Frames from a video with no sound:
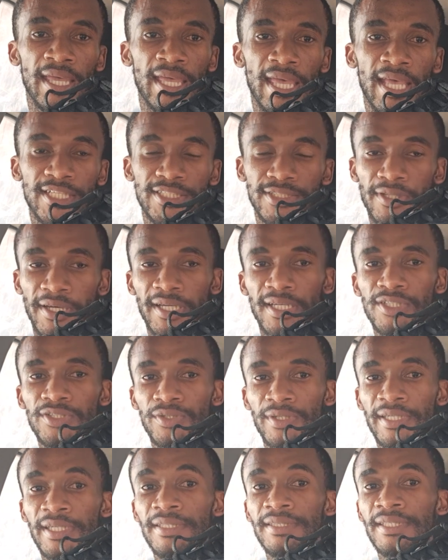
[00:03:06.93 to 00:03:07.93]
As long as
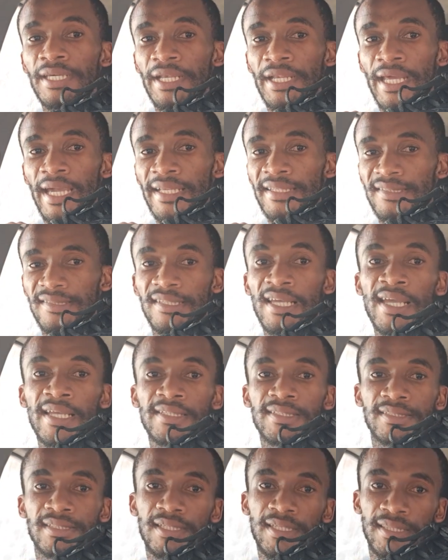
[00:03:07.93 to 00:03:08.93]
you get the right
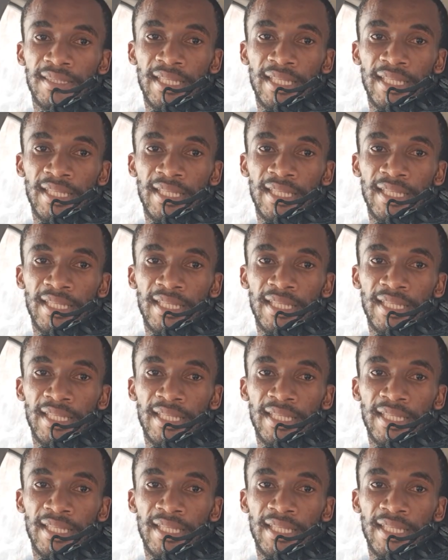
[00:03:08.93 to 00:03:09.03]
size,